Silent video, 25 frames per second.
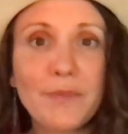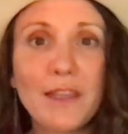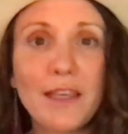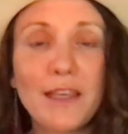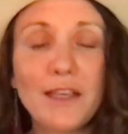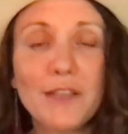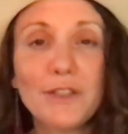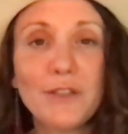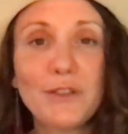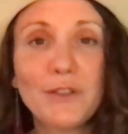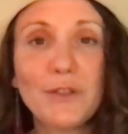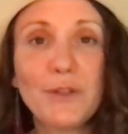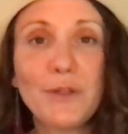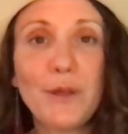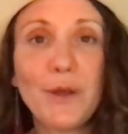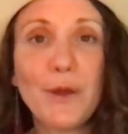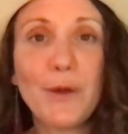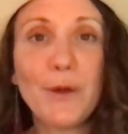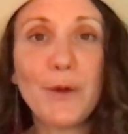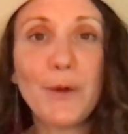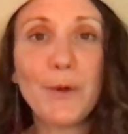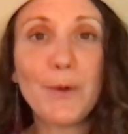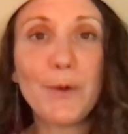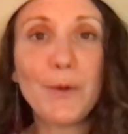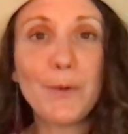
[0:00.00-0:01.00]

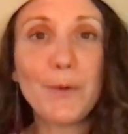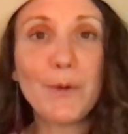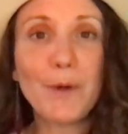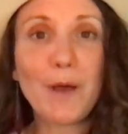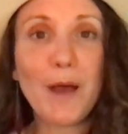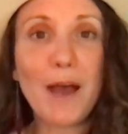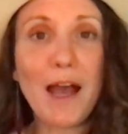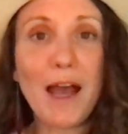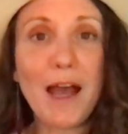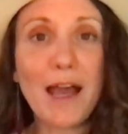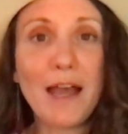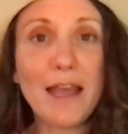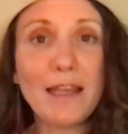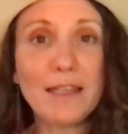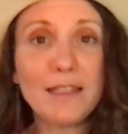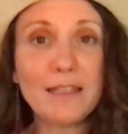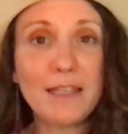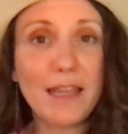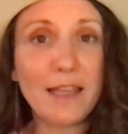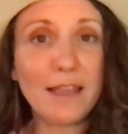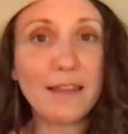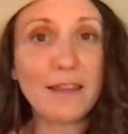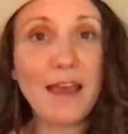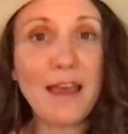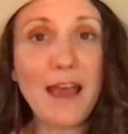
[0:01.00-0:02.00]
So I
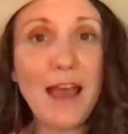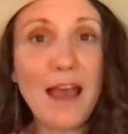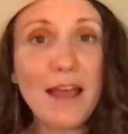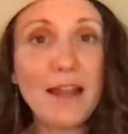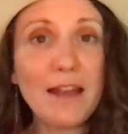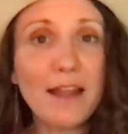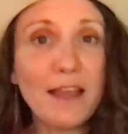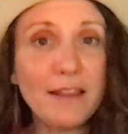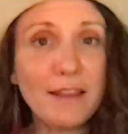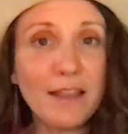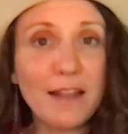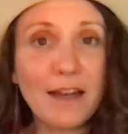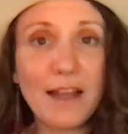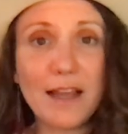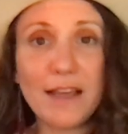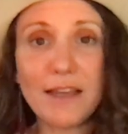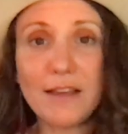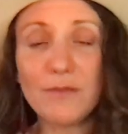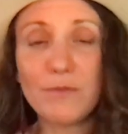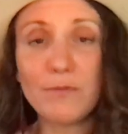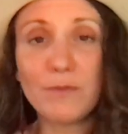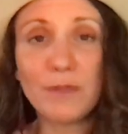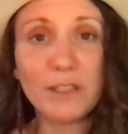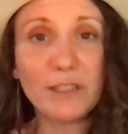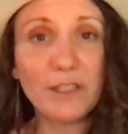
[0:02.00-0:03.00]
take that and then I
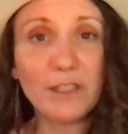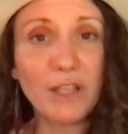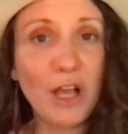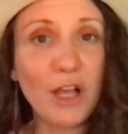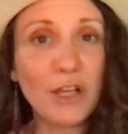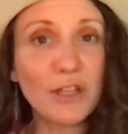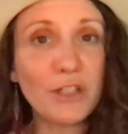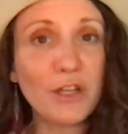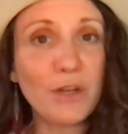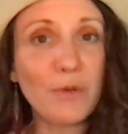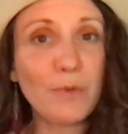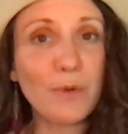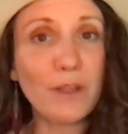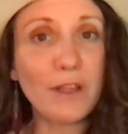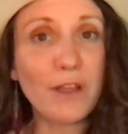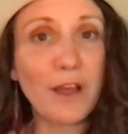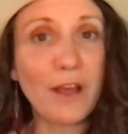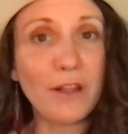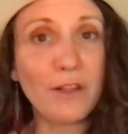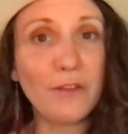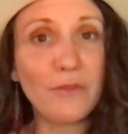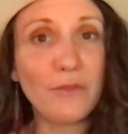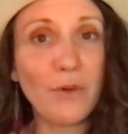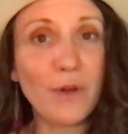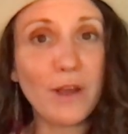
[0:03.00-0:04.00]
massage it with
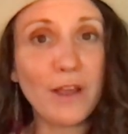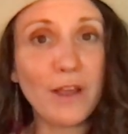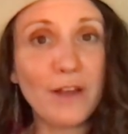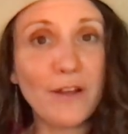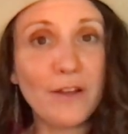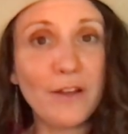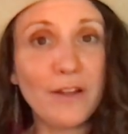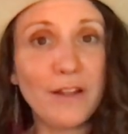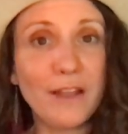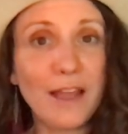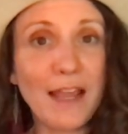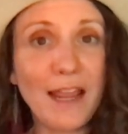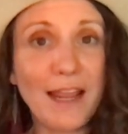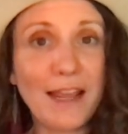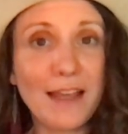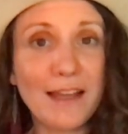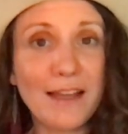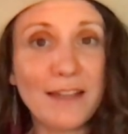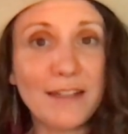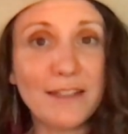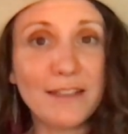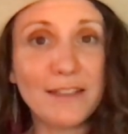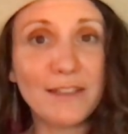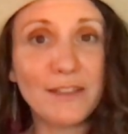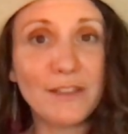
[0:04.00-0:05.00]
olive oil
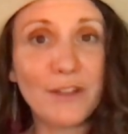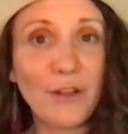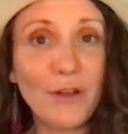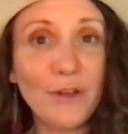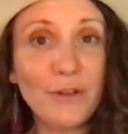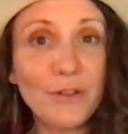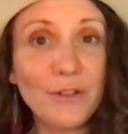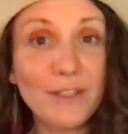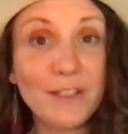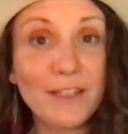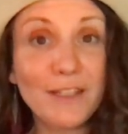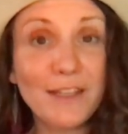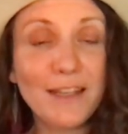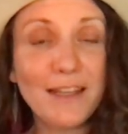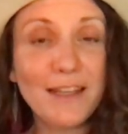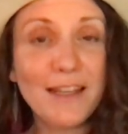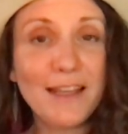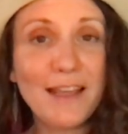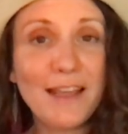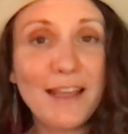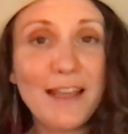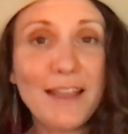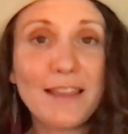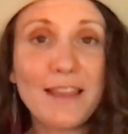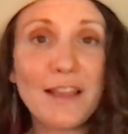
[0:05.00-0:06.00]
and salt.
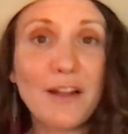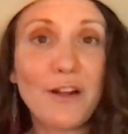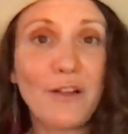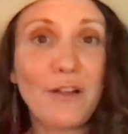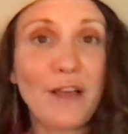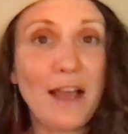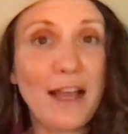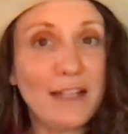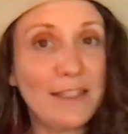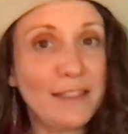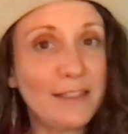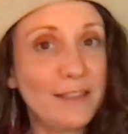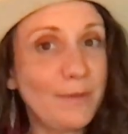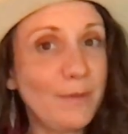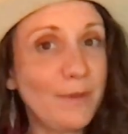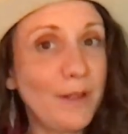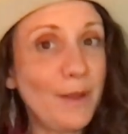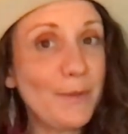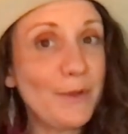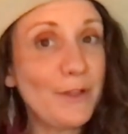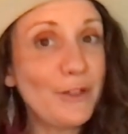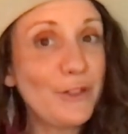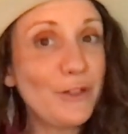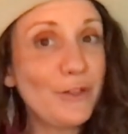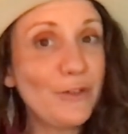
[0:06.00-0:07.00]
Then I'll add some
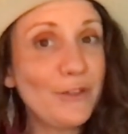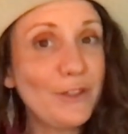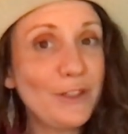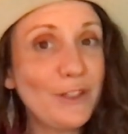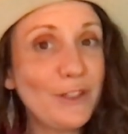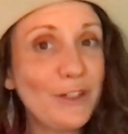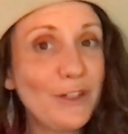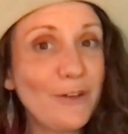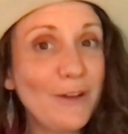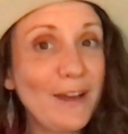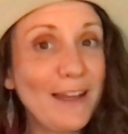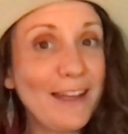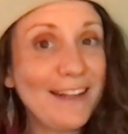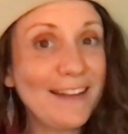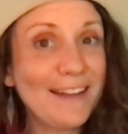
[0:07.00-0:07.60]
lemon juice to it,